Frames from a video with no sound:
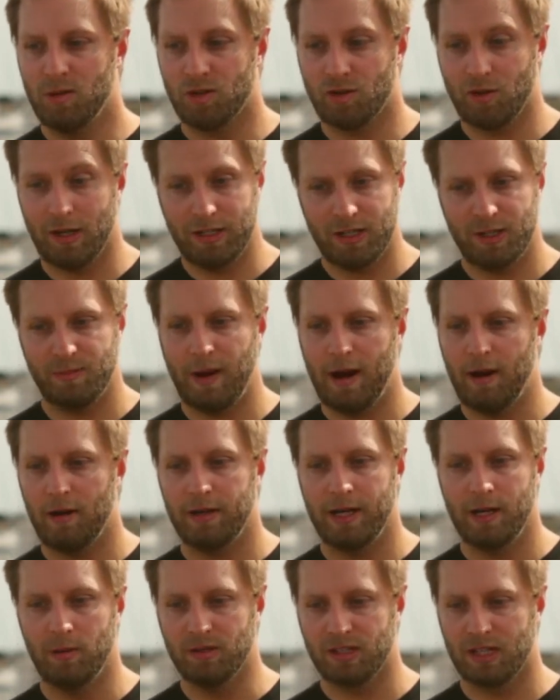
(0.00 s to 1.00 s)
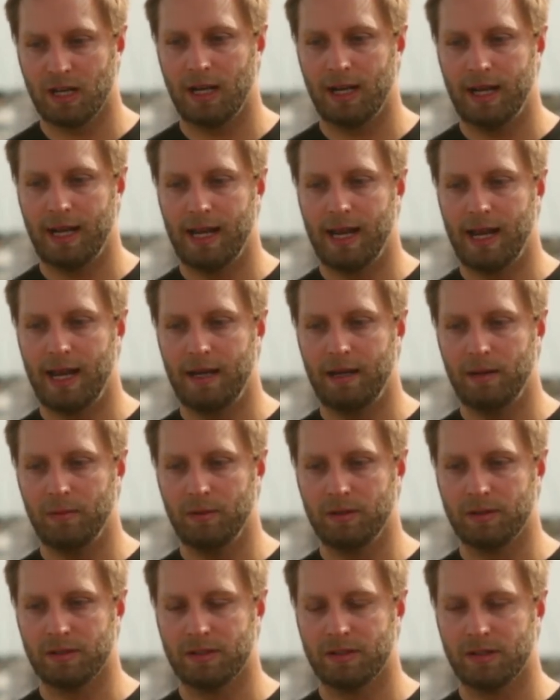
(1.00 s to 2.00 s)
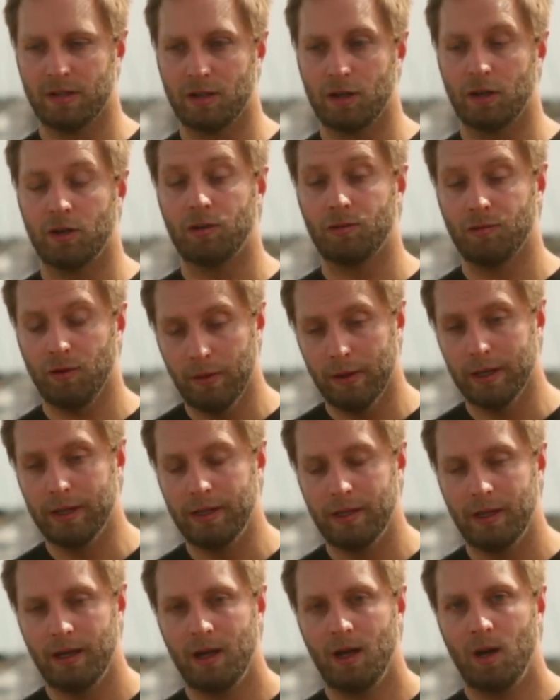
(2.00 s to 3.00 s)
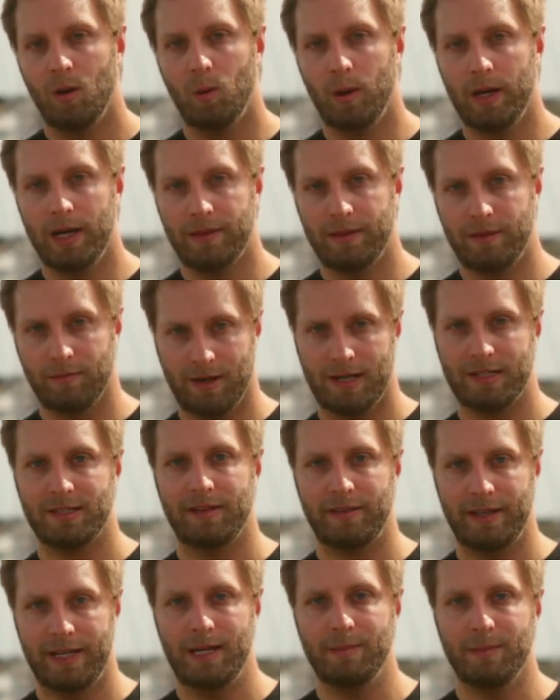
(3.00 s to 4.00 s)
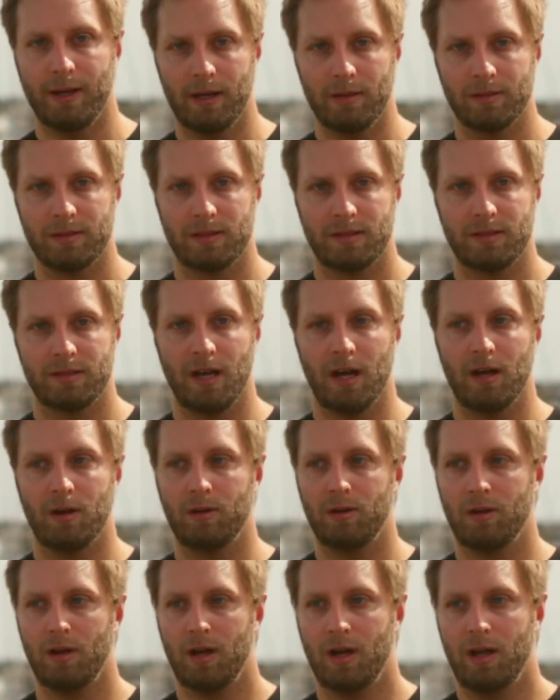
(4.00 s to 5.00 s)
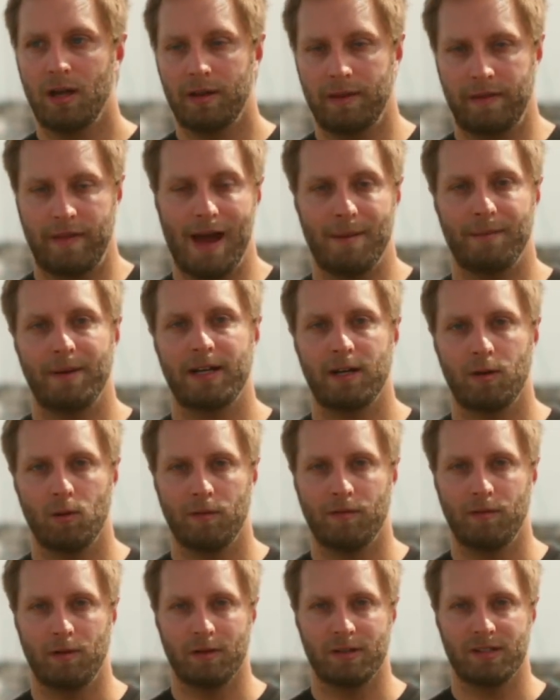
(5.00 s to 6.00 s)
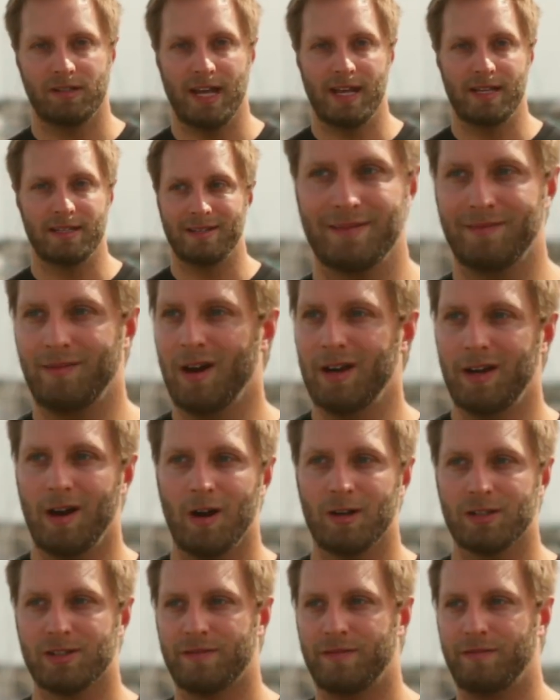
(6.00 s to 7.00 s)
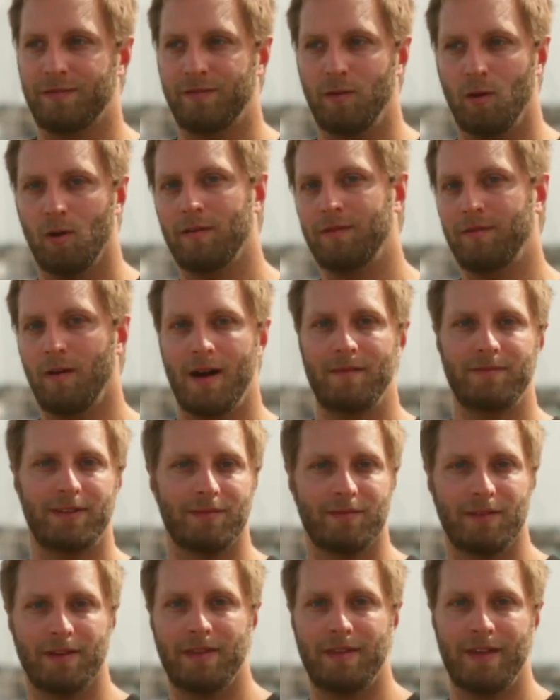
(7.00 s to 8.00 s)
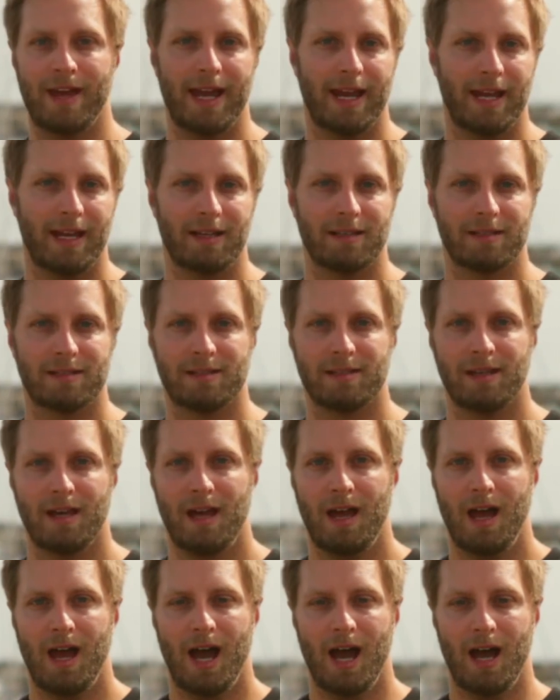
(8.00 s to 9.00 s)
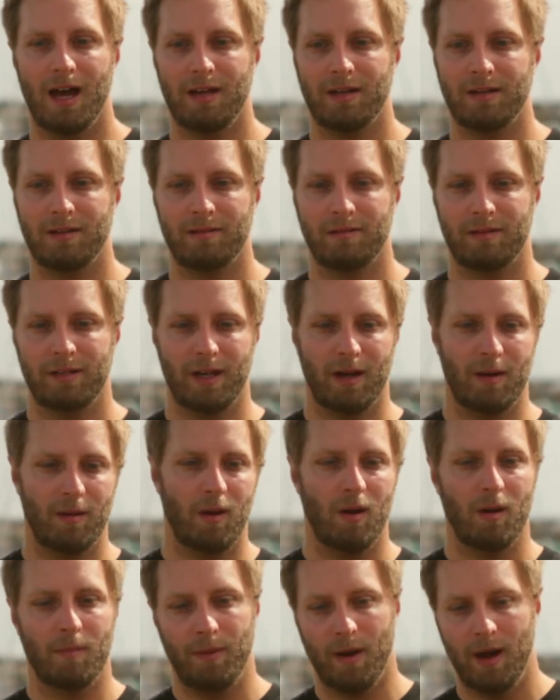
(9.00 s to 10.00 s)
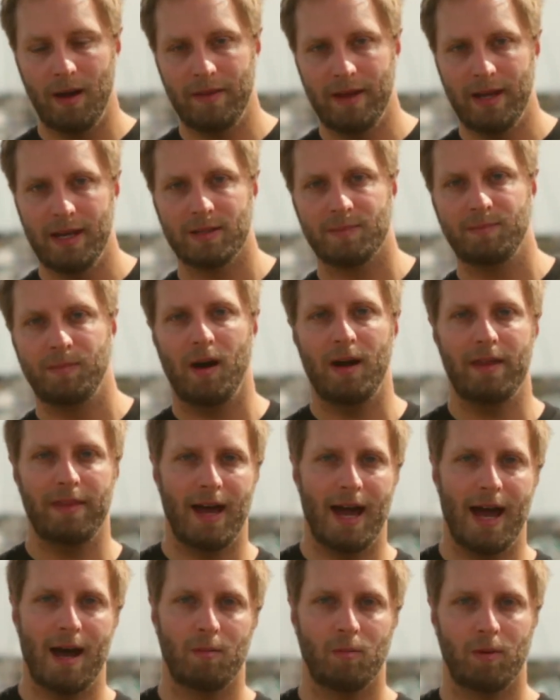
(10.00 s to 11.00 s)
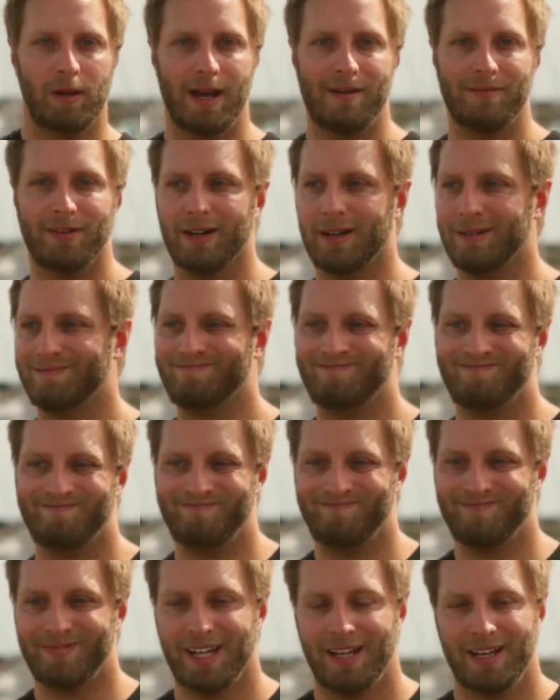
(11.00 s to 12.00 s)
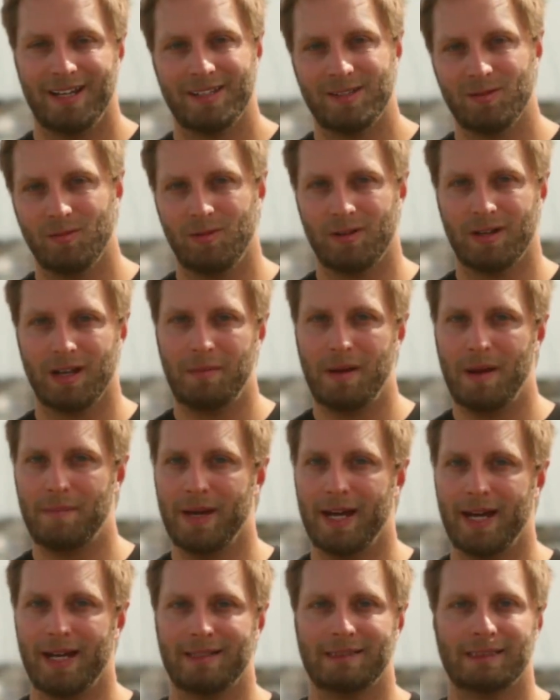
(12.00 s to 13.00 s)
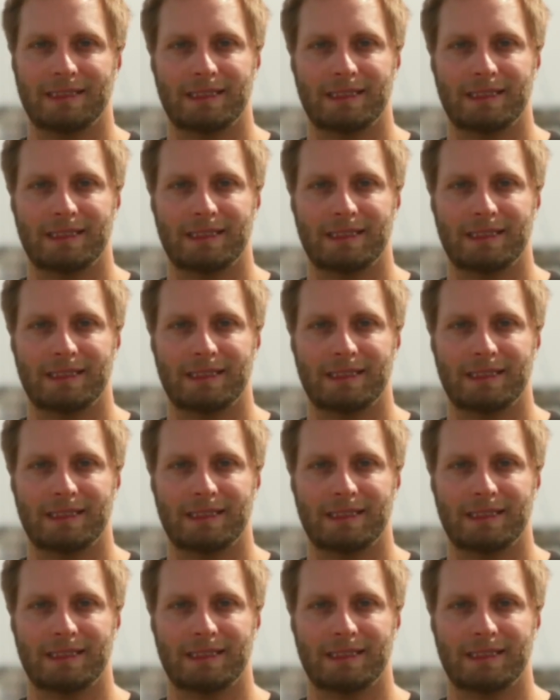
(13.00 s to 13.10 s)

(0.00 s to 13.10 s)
transparent, it was clear, and it was congruent with the rest of the emails. So that made an awful lot of sense. If I'd asked 4 or 5 different things and, you know, oh, buy this, buy that, whatever, it's all going to be